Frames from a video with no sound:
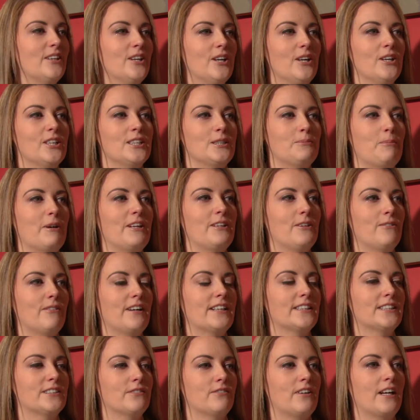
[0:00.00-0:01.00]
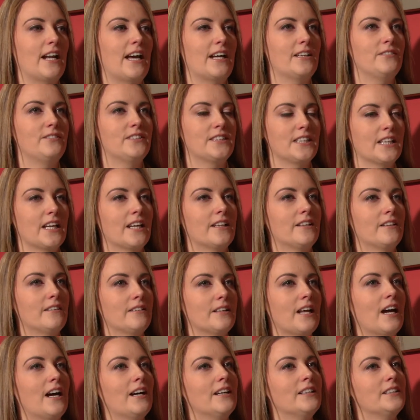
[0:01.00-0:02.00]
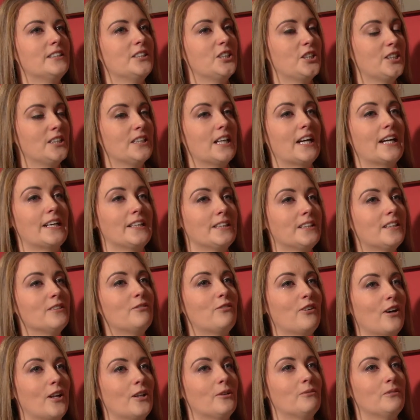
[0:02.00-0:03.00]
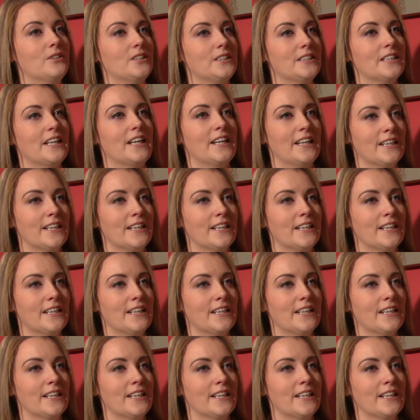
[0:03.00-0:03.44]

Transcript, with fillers: spend the rest of our lives together and that and she died the following day.